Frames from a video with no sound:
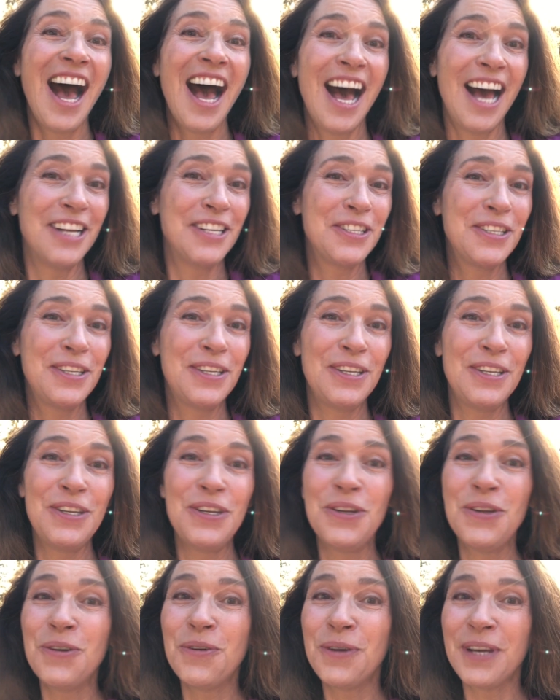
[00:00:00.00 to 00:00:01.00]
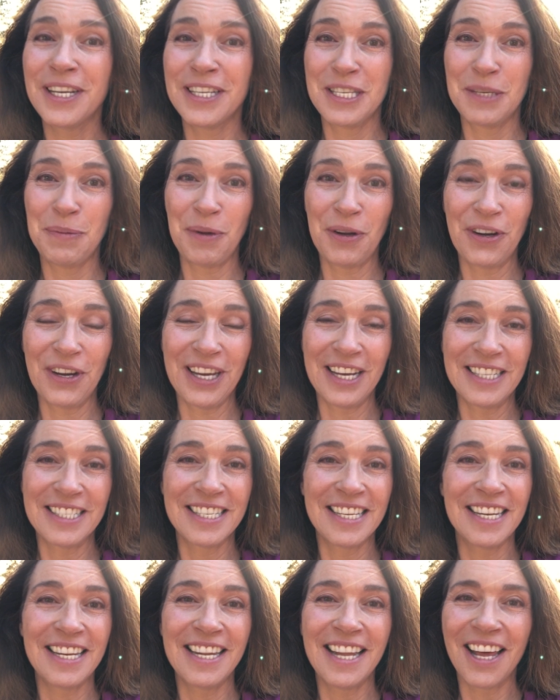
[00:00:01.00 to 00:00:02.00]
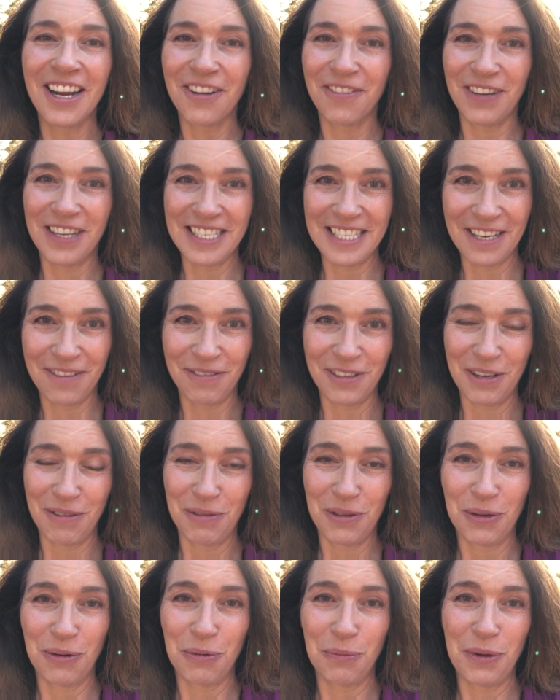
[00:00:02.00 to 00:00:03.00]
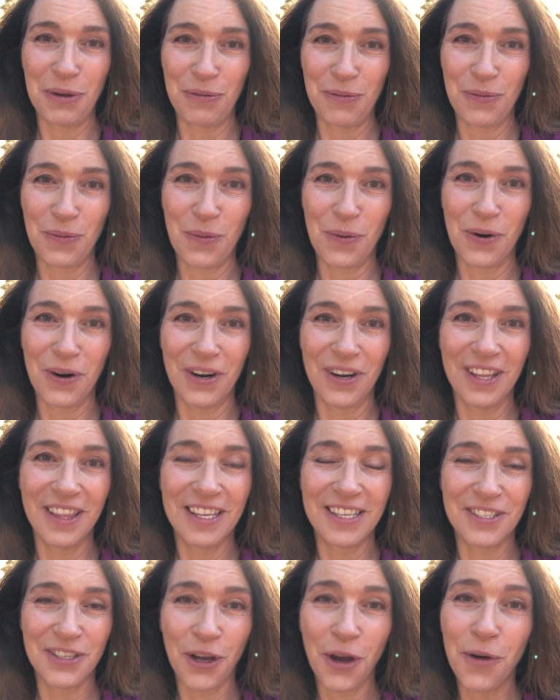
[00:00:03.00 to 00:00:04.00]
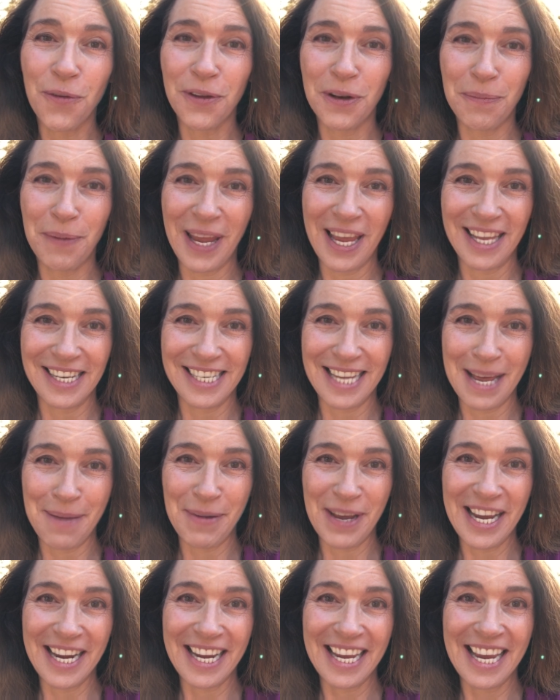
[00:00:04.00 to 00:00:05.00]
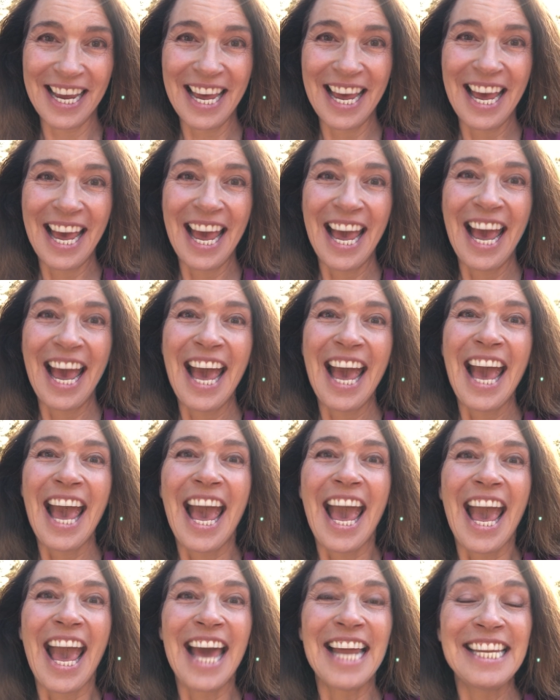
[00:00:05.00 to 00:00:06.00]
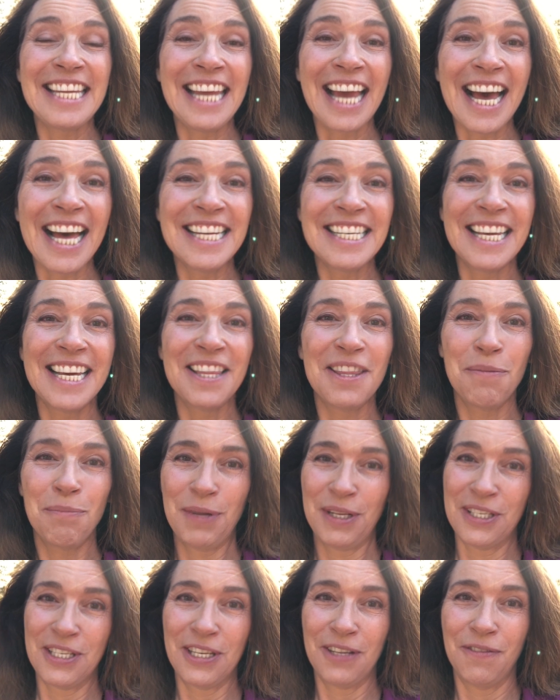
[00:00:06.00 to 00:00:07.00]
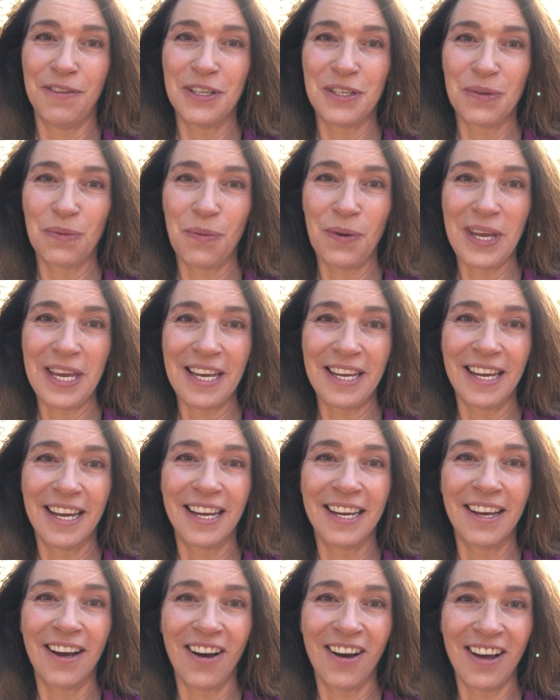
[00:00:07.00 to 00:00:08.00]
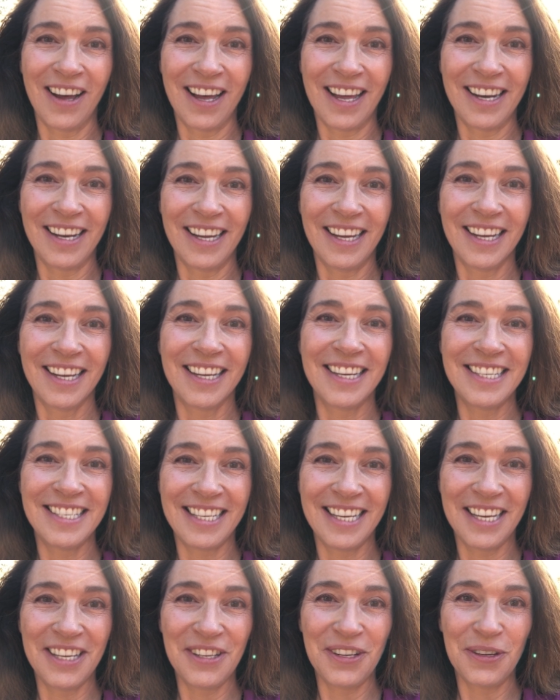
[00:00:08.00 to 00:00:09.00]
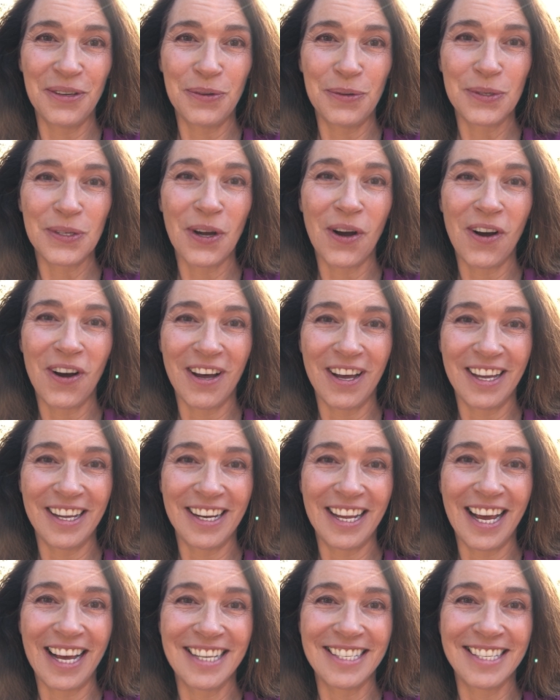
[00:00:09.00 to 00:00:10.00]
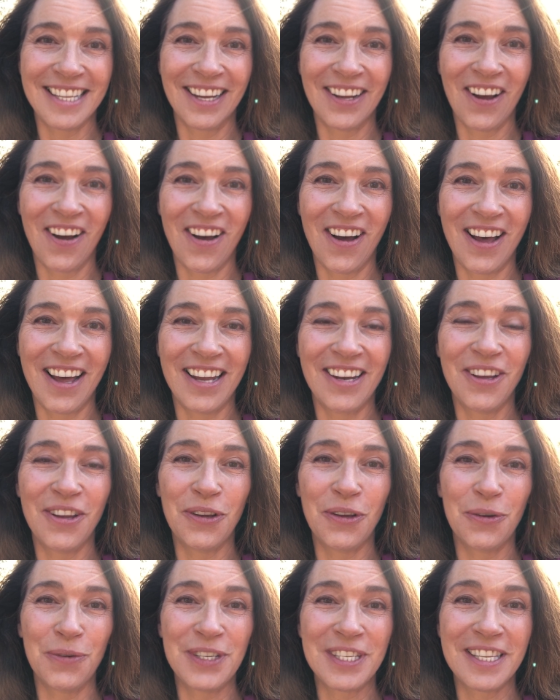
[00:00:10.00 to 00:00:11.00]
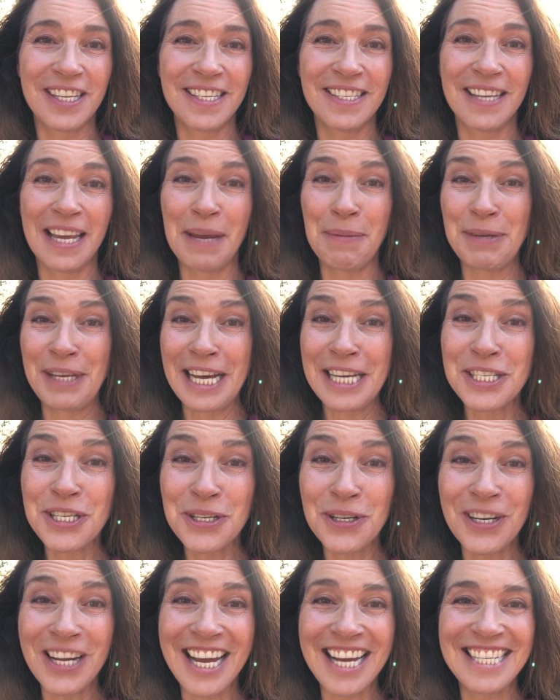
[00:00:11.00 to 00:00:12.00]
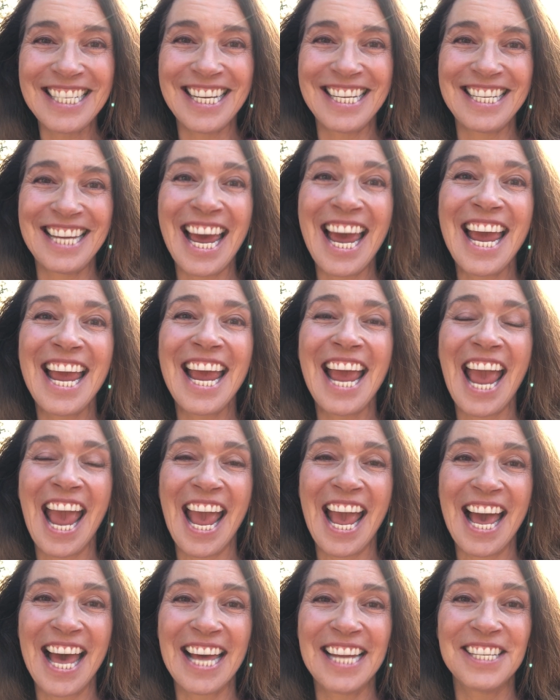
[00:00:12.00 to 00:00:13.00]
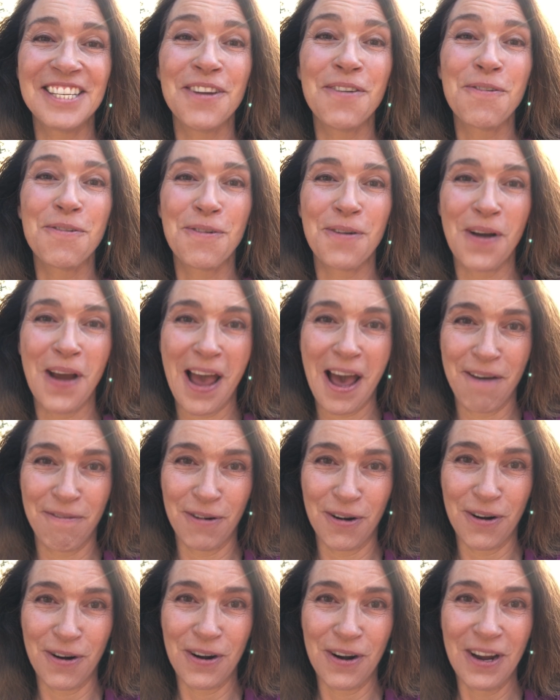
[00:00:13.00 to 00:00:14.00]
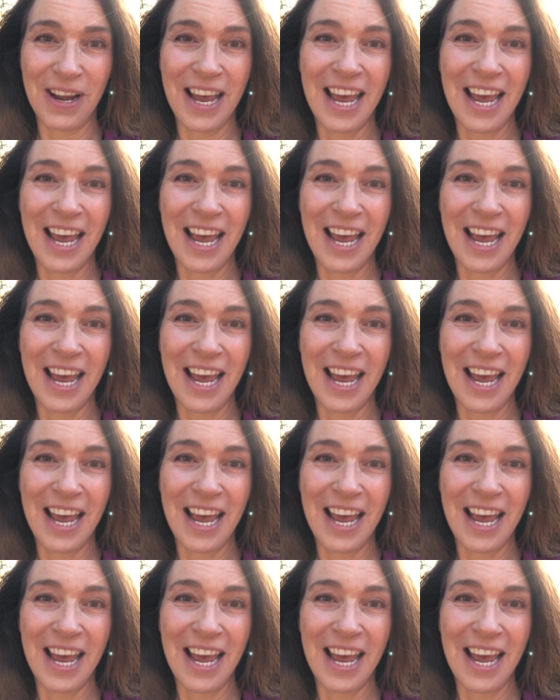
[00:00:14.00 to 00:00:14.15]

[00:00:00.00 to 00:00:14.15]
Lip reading: a new experience that none of us have lived through before, this COVID pandemic. And yet, in the midst of this week, God continues on as the God who is the same yesterday, today, and forever.